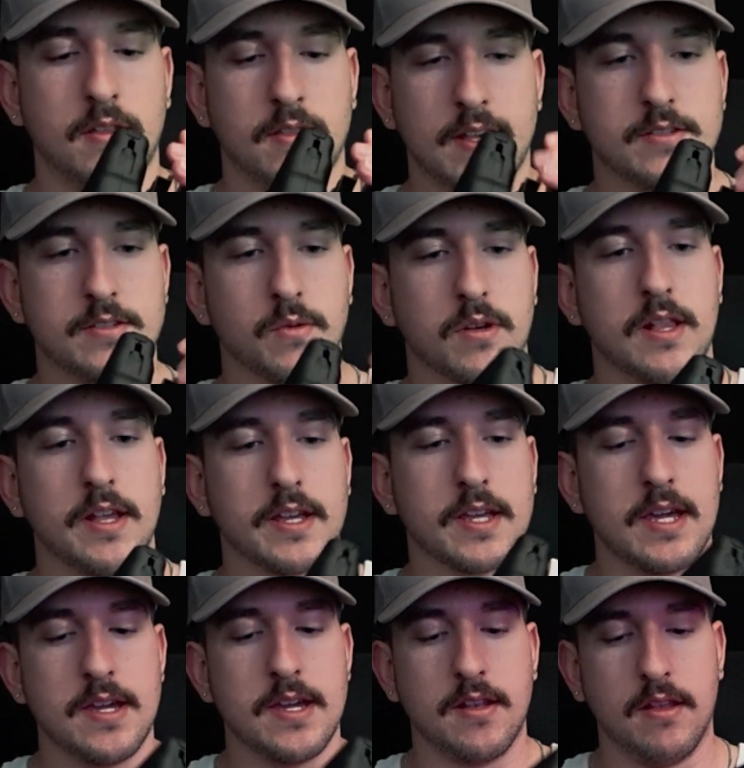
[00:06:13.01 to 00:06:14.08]
this will click
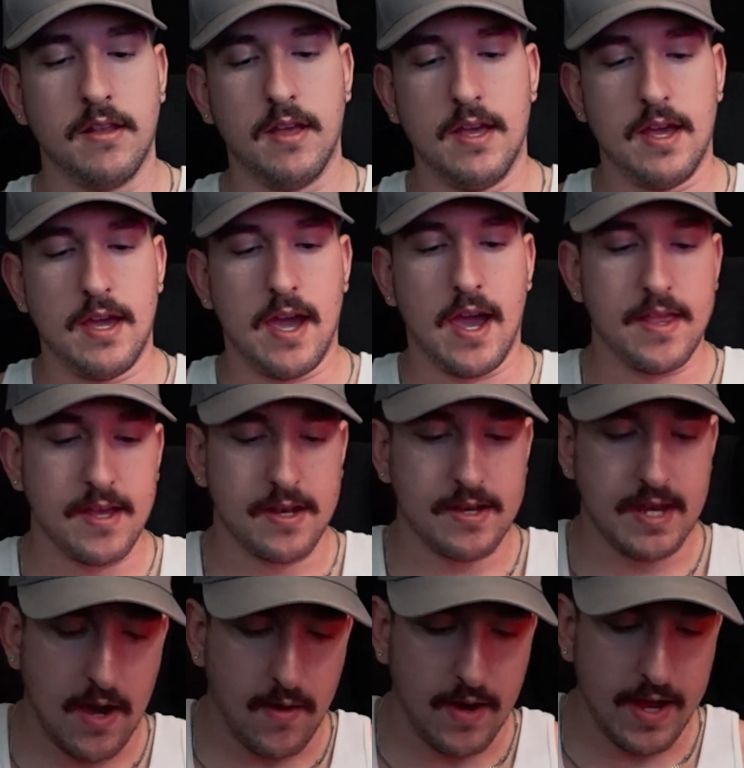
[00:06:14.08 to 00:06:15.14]
in, and then
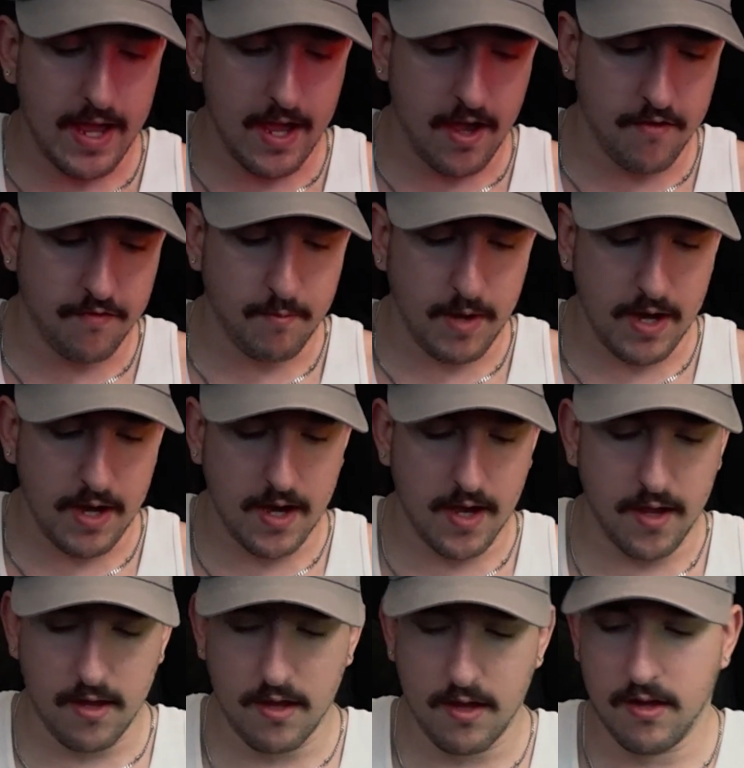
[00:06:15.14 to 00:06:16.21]
now I have
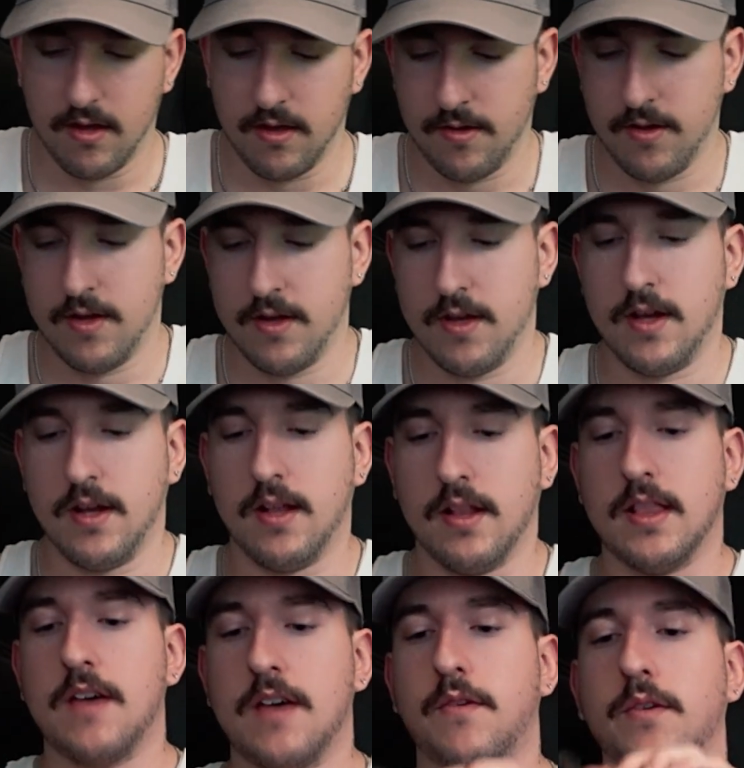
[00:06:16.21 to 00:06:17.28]
my
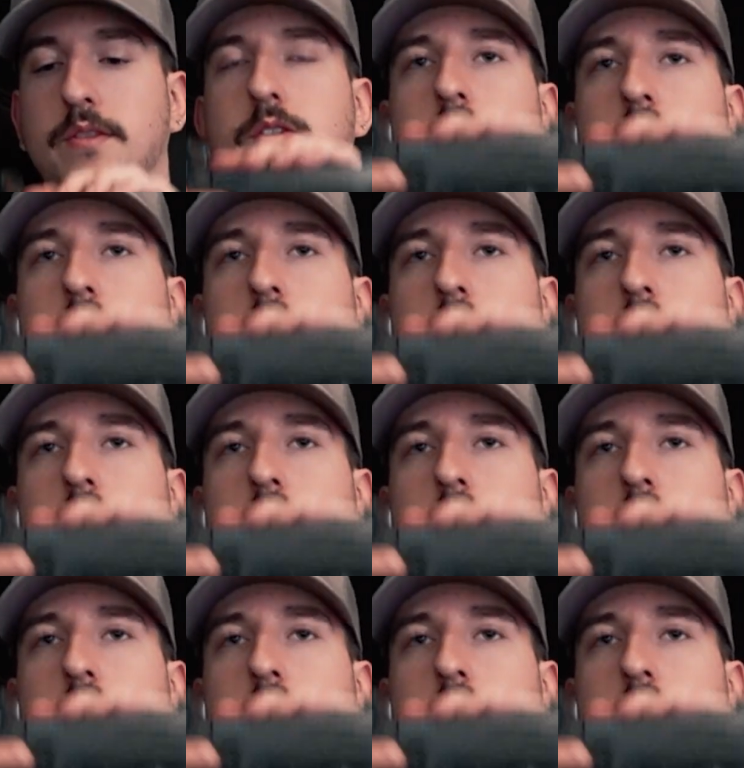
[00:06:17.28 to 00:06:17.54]
level 3